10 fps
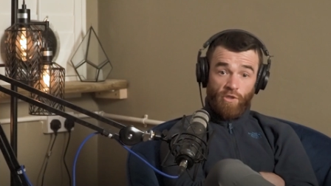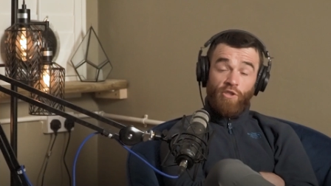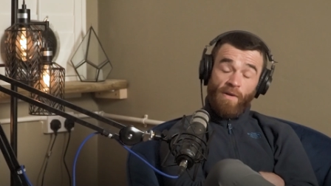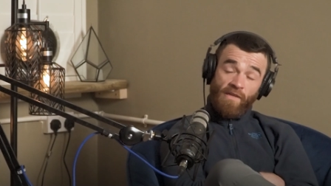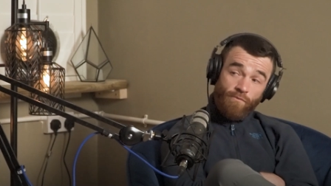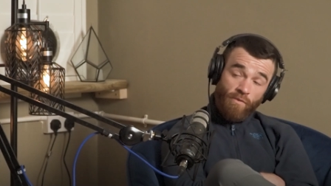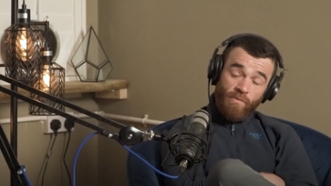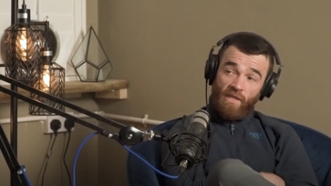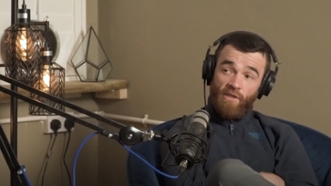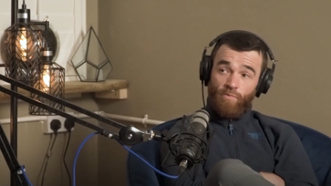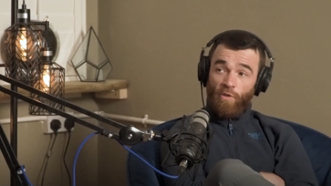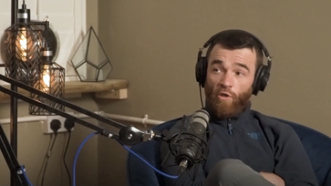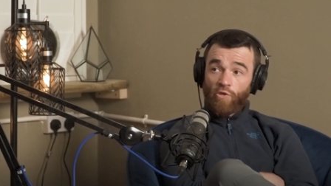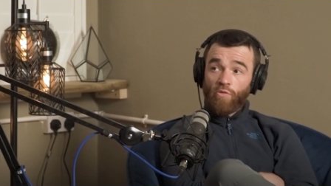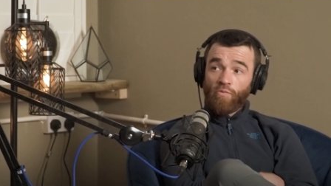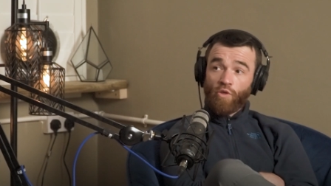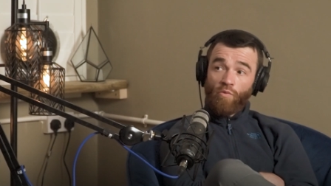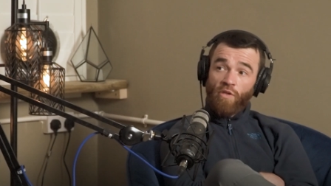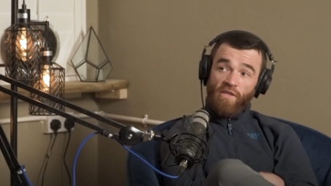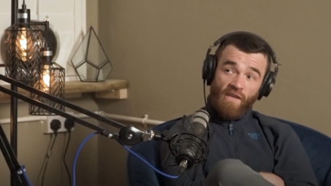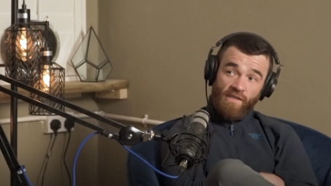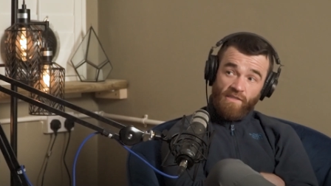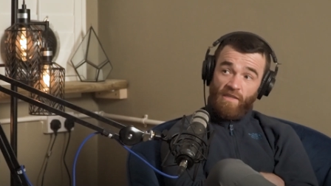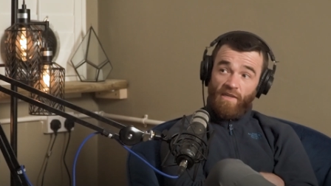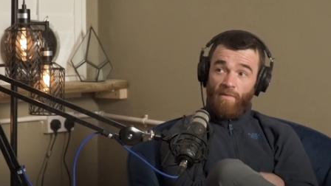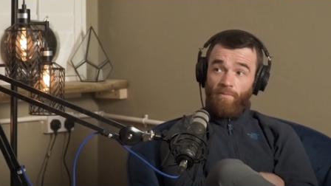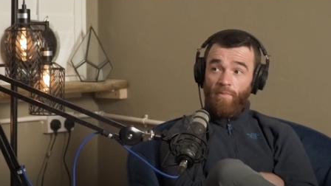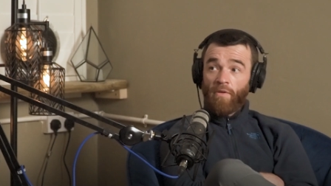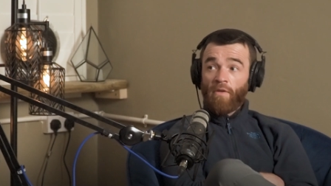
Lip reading: to spend with my kids because I'm so dedicated in camp.